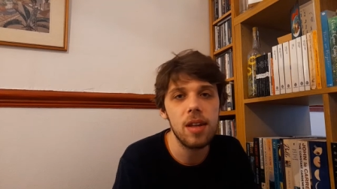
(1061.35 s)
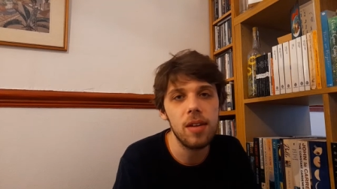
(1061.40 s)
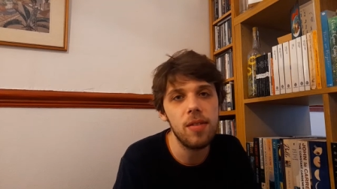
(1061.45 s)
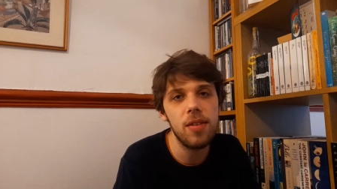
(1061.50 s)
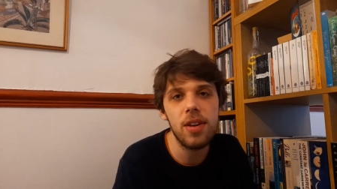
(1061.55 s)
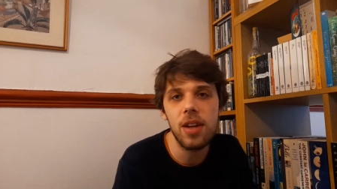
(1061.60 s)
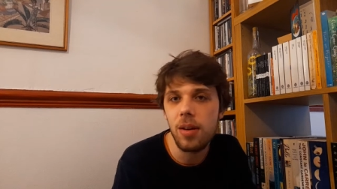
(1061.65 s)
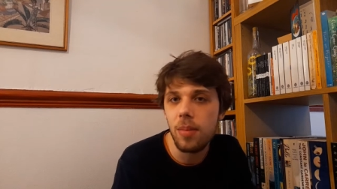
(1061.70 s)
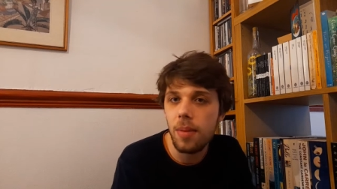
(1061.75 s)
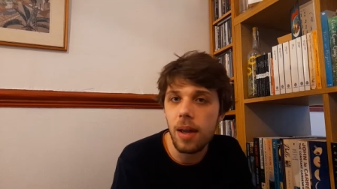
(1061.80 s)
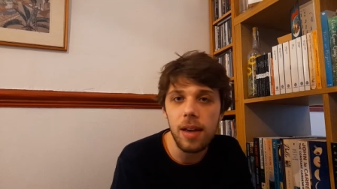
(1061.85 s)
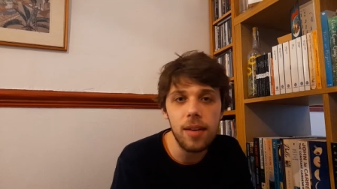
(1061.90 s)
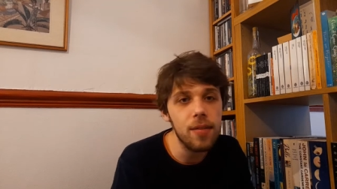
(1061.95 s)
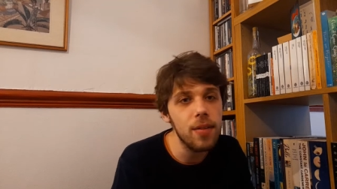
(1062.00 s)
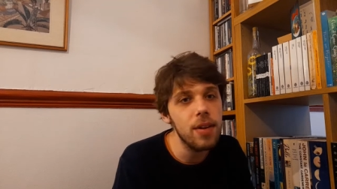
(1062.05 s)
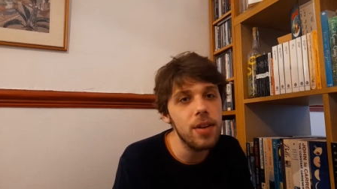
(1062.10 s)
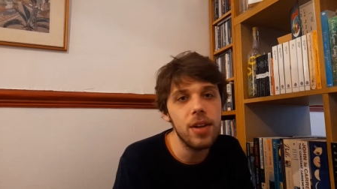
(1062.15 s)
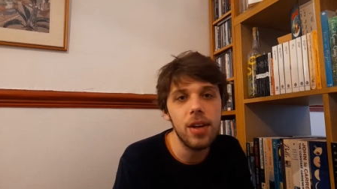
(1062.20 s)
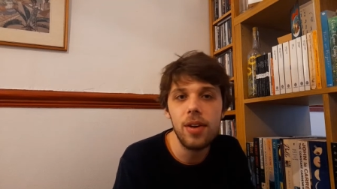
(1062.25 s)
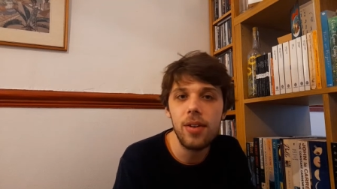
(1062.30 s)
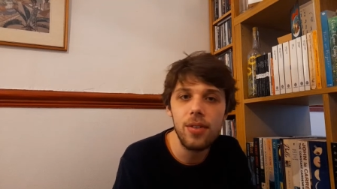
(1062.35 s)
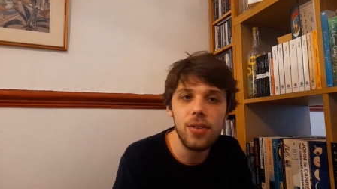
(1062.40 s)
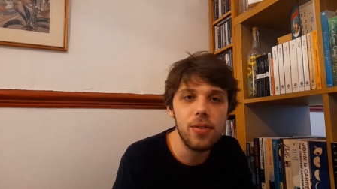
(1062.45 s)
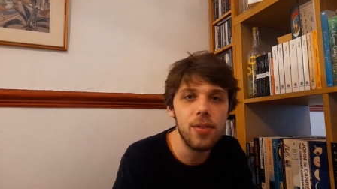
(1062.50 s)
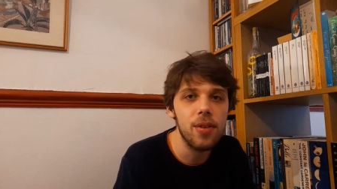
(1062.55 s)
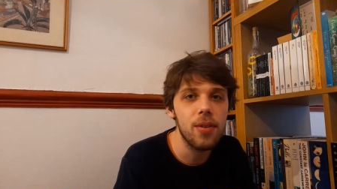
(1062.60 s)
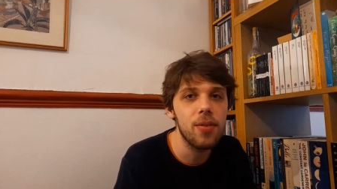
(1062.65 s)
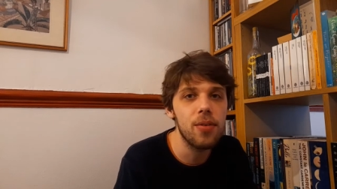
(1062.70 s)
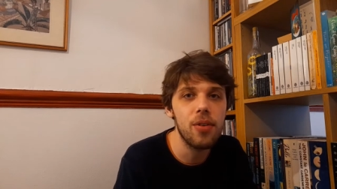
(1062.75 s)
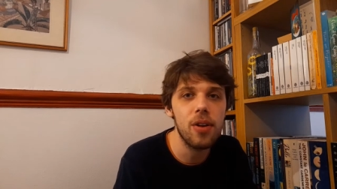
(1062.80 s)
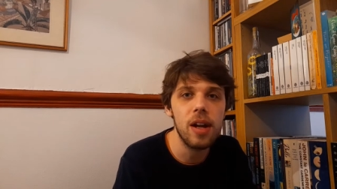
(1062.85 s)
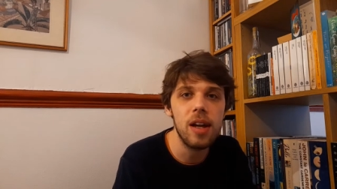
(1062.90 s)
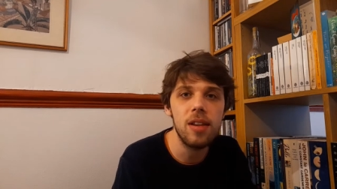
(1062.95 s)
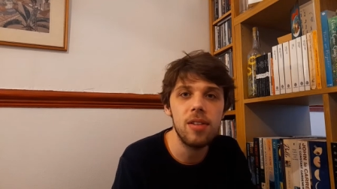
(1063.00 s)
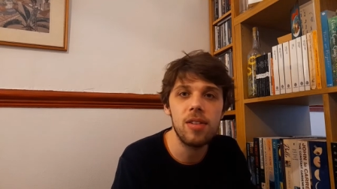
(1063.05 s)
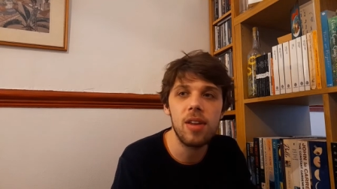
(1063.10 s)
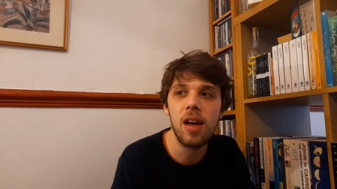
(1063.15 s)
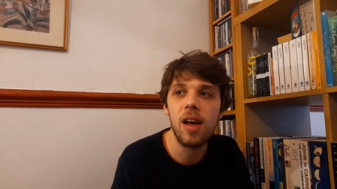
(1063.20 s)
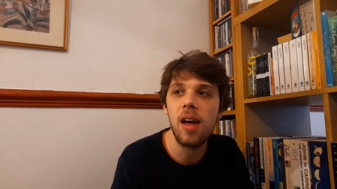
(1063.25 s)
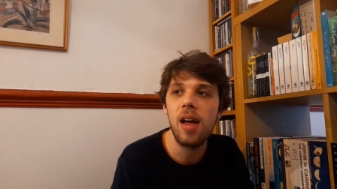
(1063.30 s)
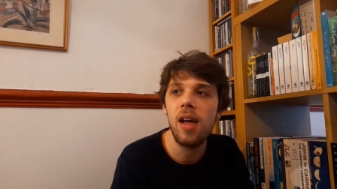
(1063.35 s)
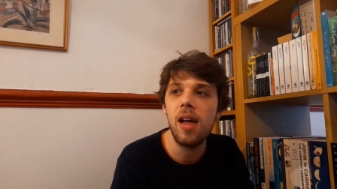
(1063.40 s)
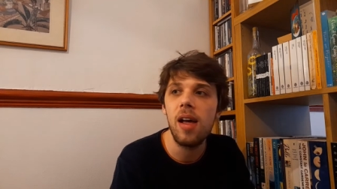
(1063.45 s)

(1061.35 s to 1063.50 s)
If you don't make videos, feel free to